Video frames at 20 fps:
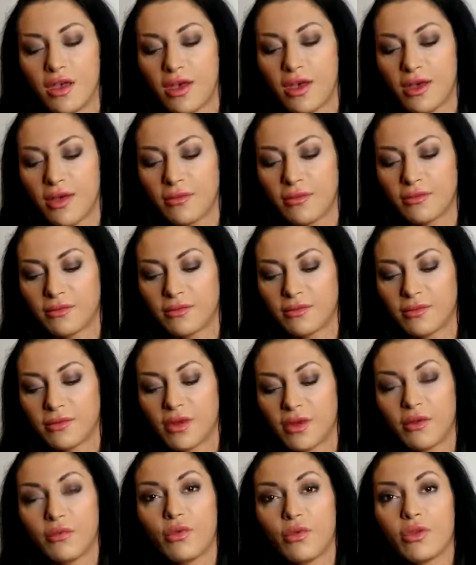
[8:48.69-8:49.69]
and
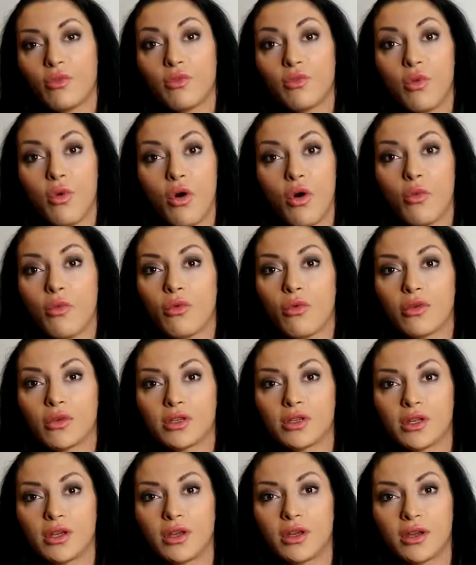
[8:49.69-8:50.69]
with warm
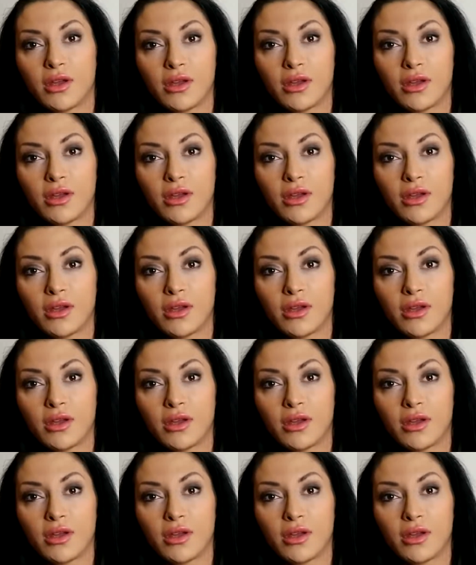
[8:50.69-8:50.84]
water,